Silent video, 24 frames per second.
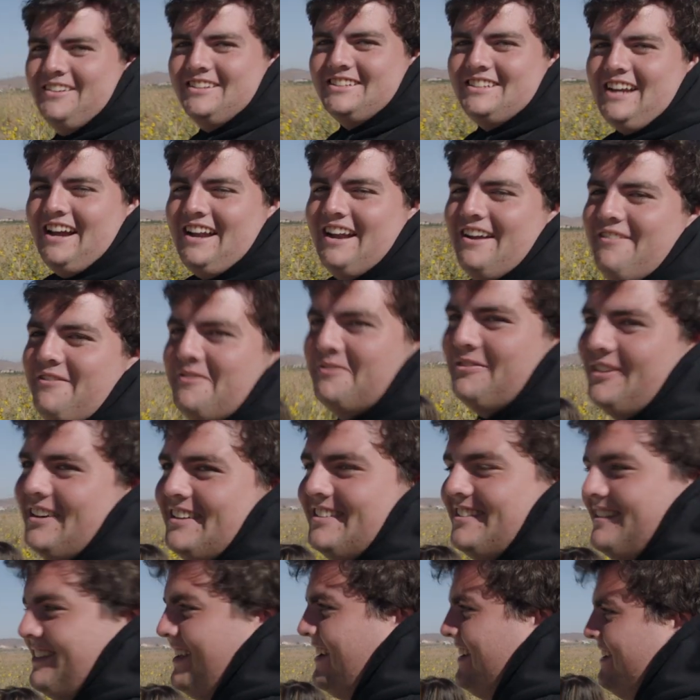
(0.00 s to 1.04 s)
skydiving
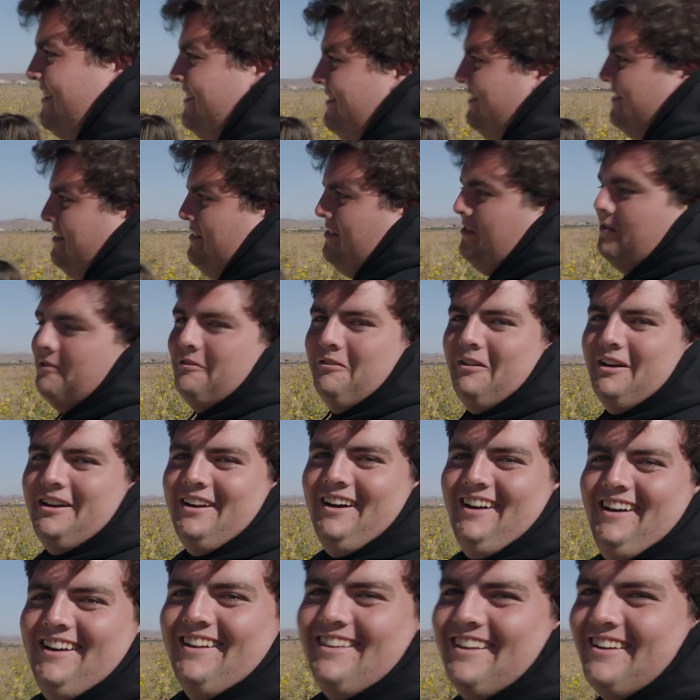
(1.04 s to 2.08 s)
place is like, why
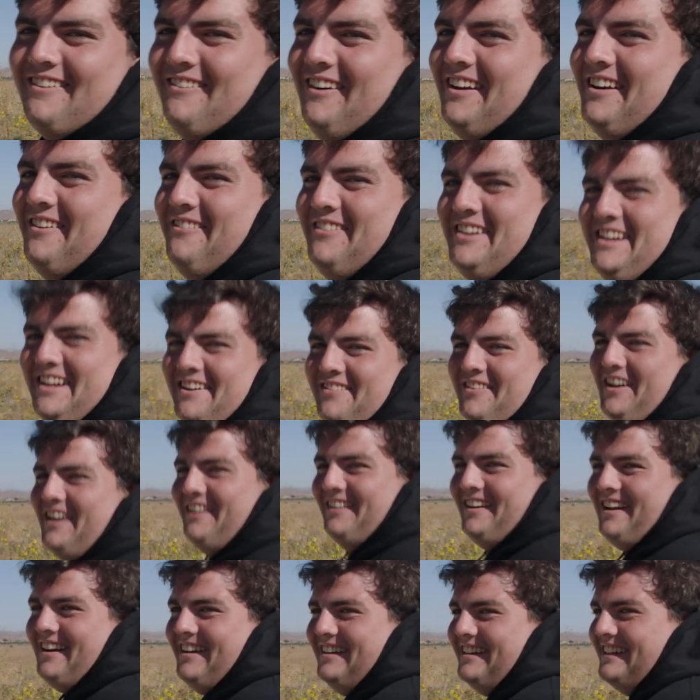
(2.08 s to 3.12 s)
not? Like, why don't we come
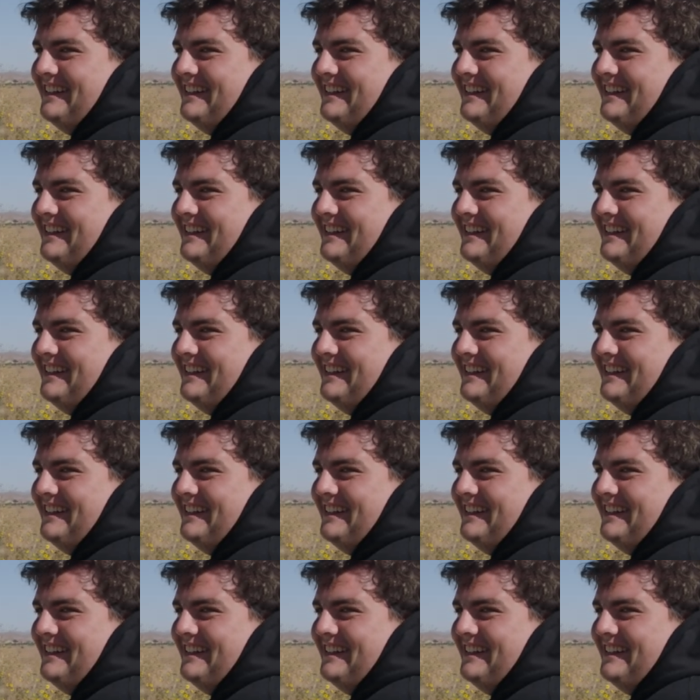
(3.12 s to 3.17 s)
out and